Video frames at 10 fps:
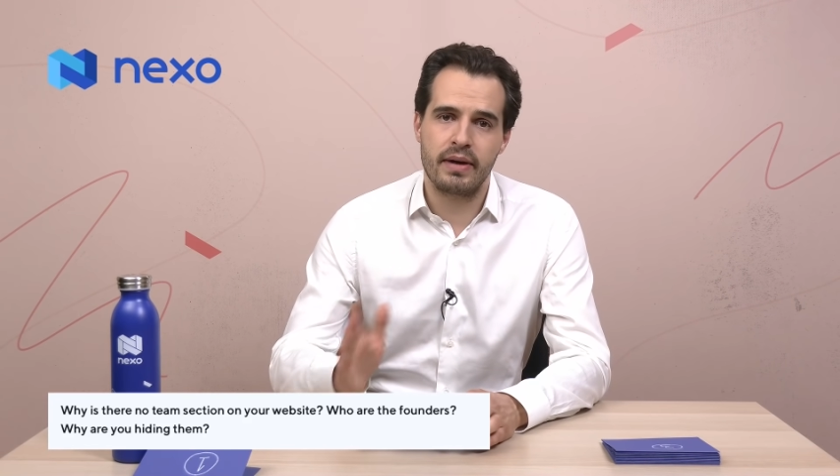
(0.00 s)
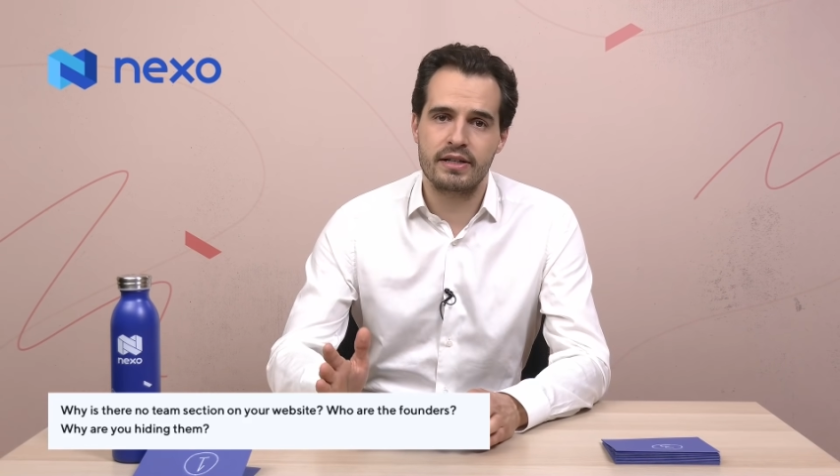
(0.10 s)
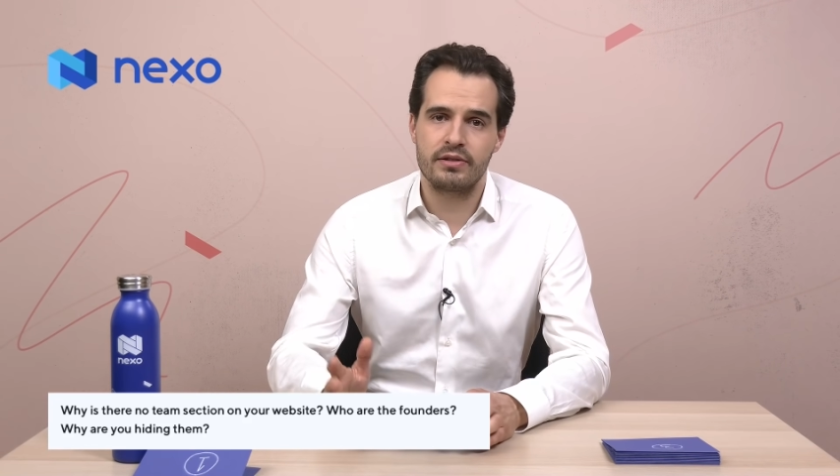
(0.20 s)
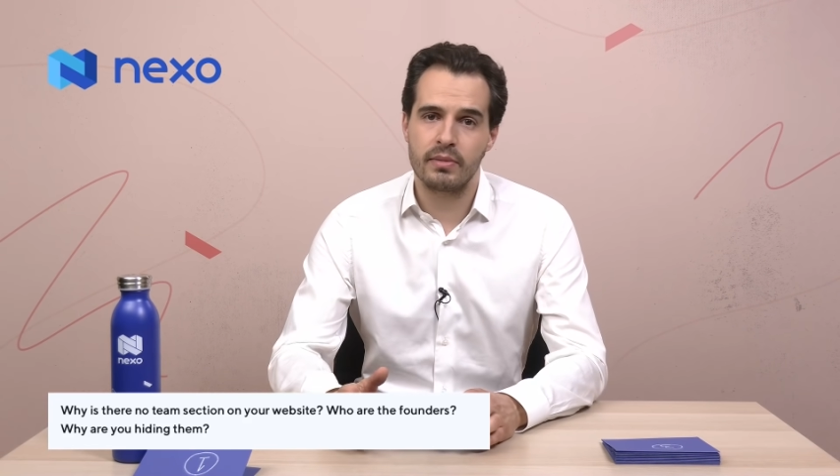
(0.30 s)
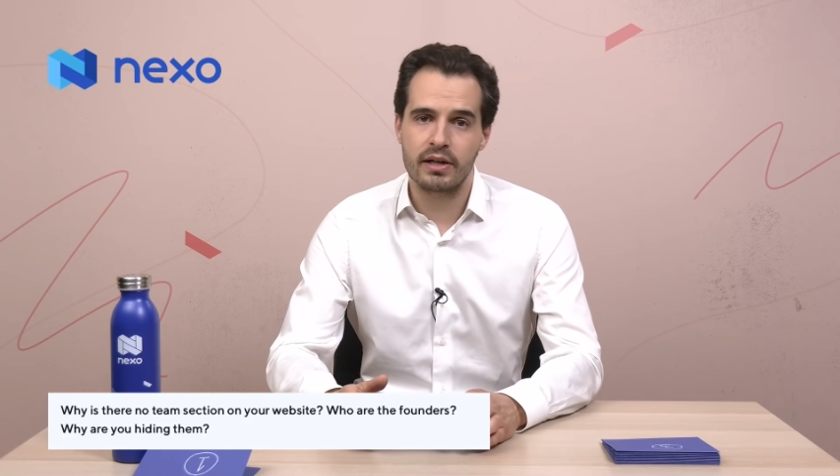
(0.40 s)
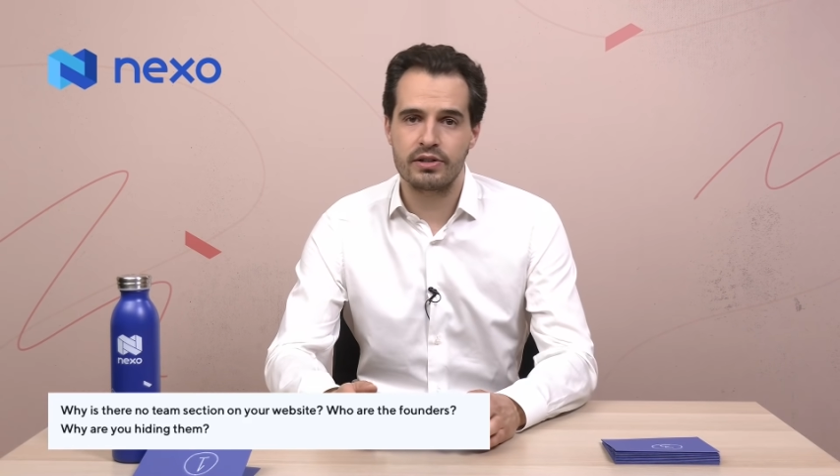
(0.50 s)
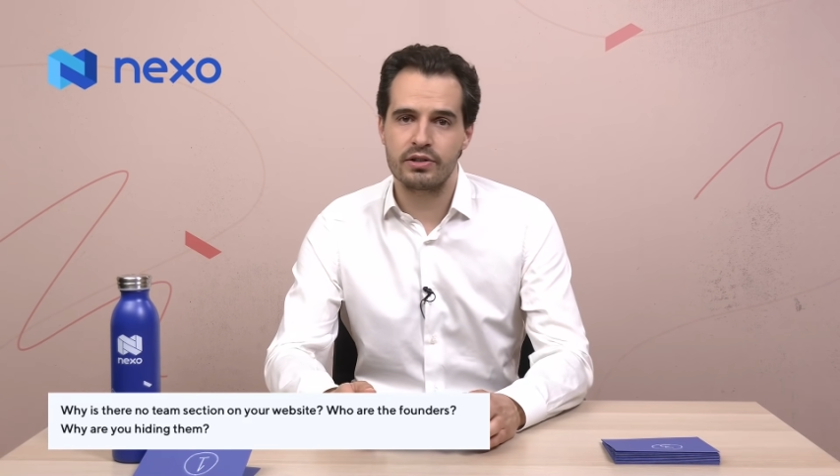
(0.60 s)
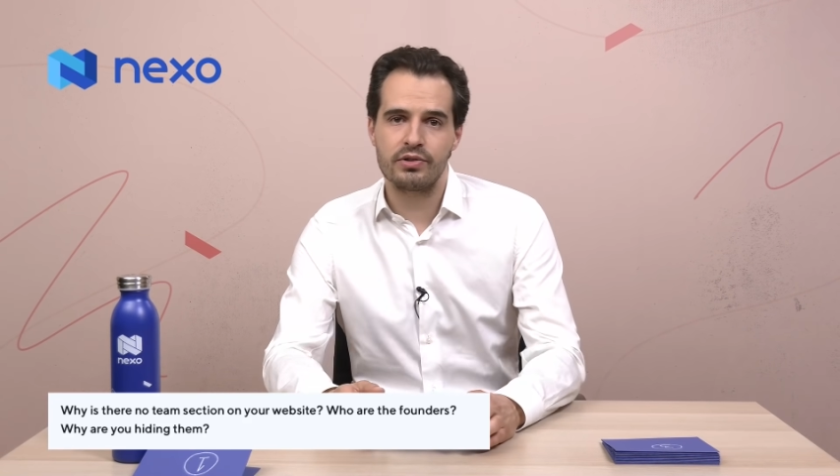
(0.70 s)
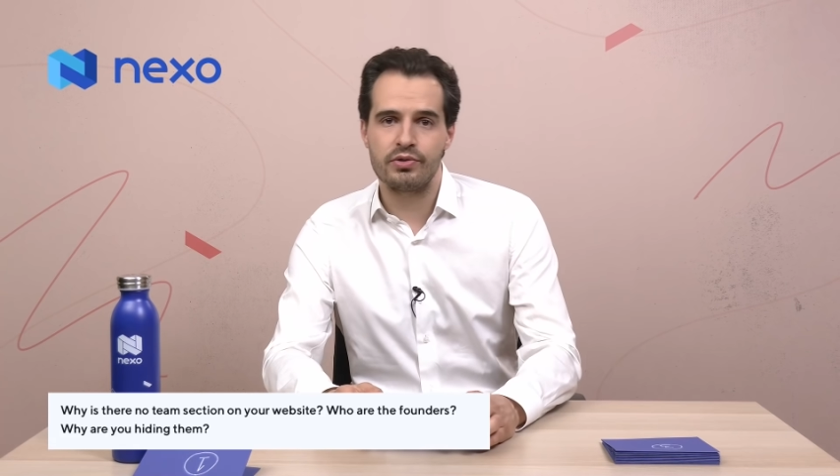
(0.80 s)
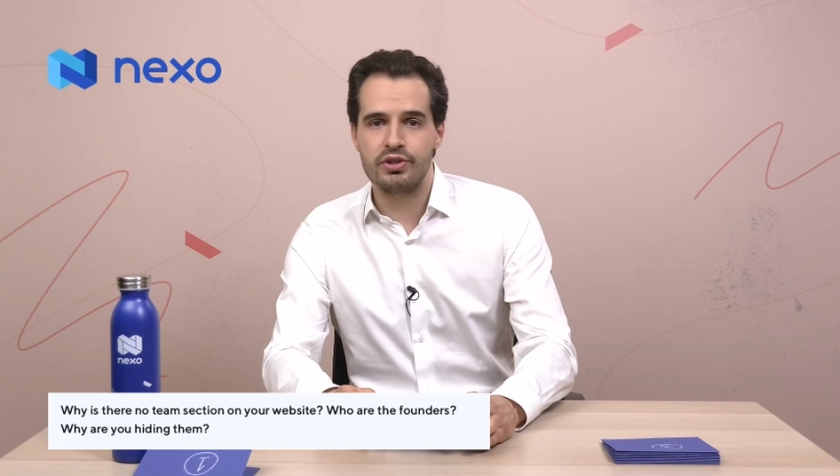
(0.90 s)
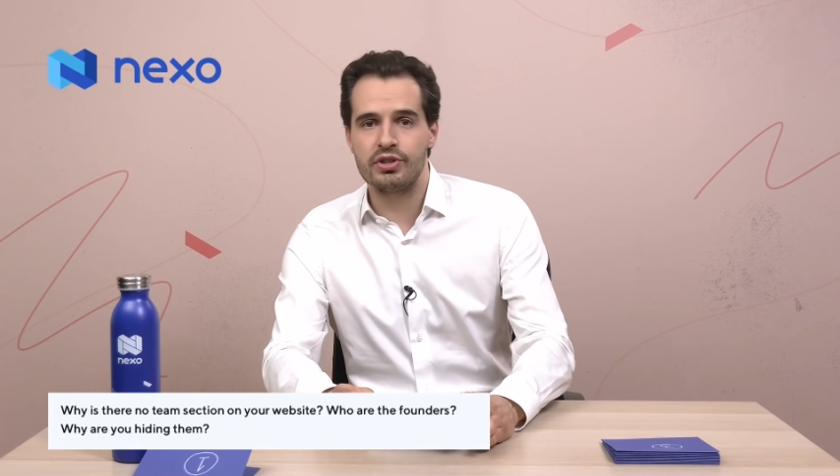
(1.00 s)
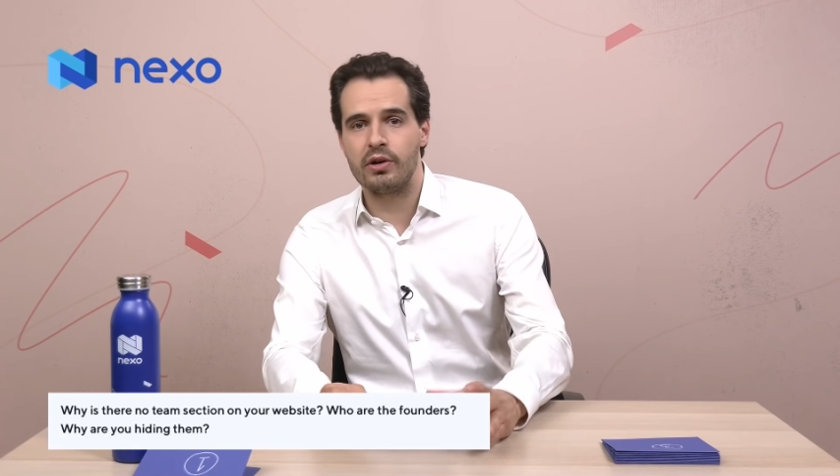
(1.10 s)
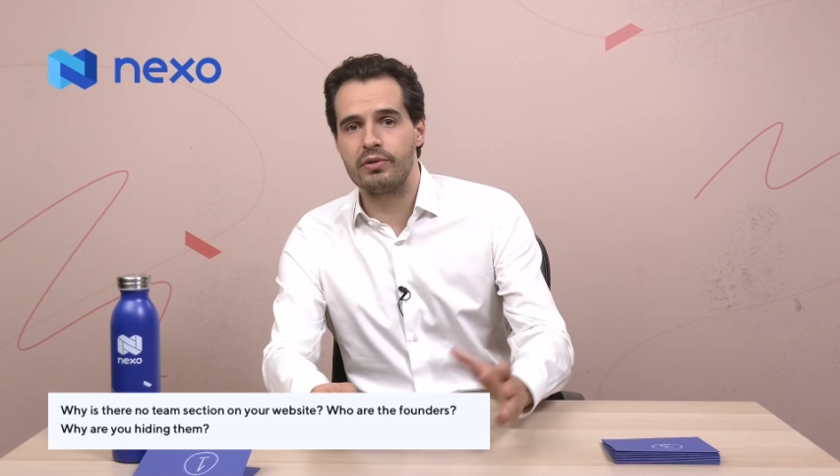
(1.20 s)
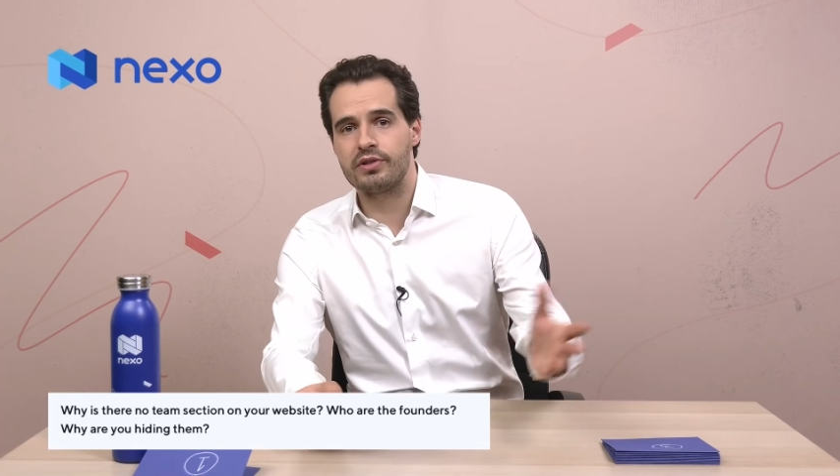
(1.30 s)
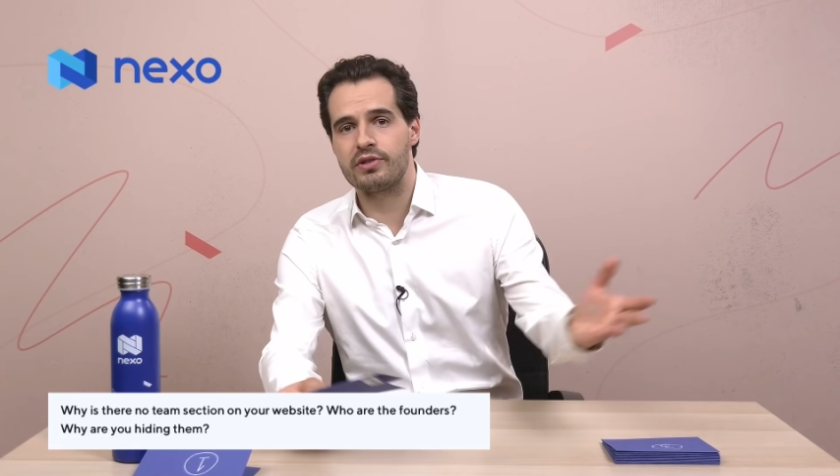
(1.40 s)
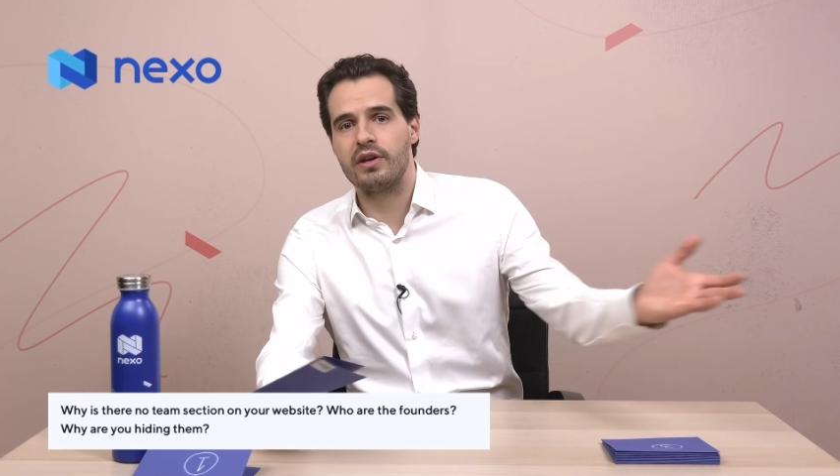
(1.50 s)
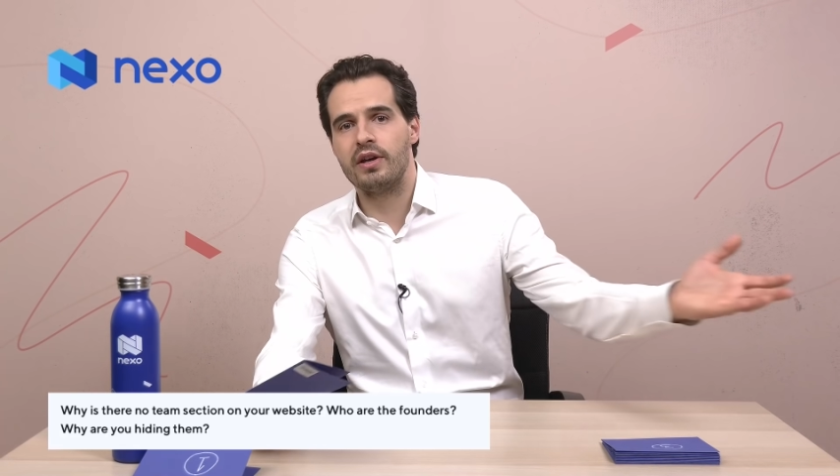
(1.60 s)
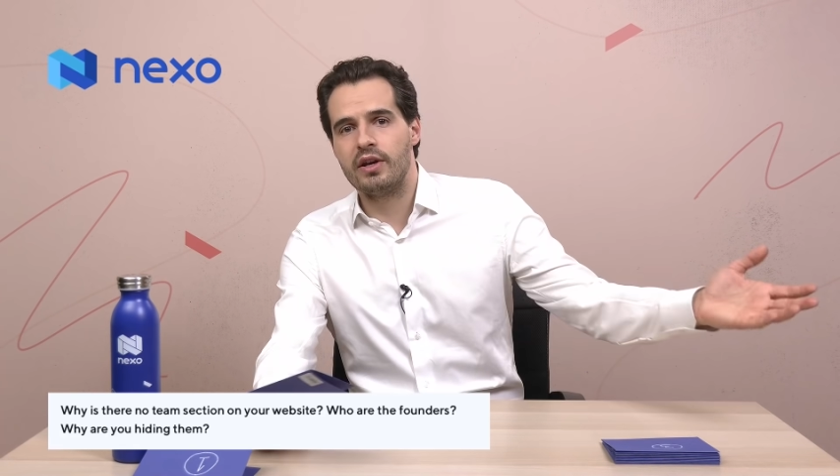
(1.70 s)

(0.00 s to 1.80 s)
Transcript: maximizing the results,